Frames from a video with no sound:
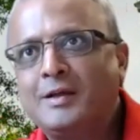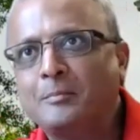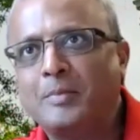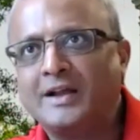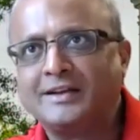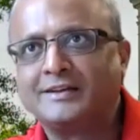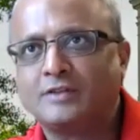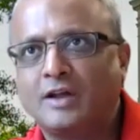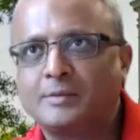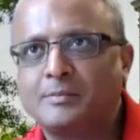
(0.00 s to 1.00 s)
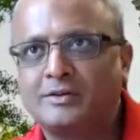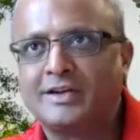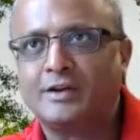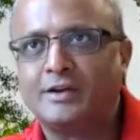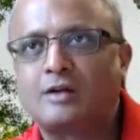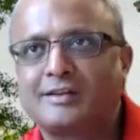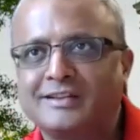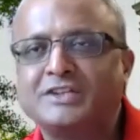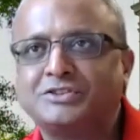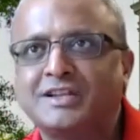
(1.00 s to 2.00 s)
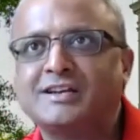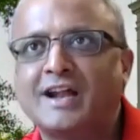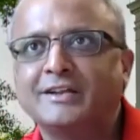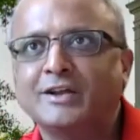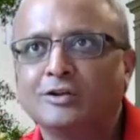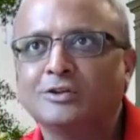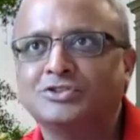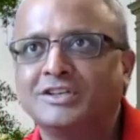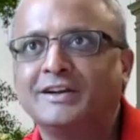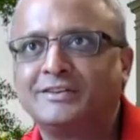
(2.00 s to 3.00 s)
But it's not about indoctrination and ideology.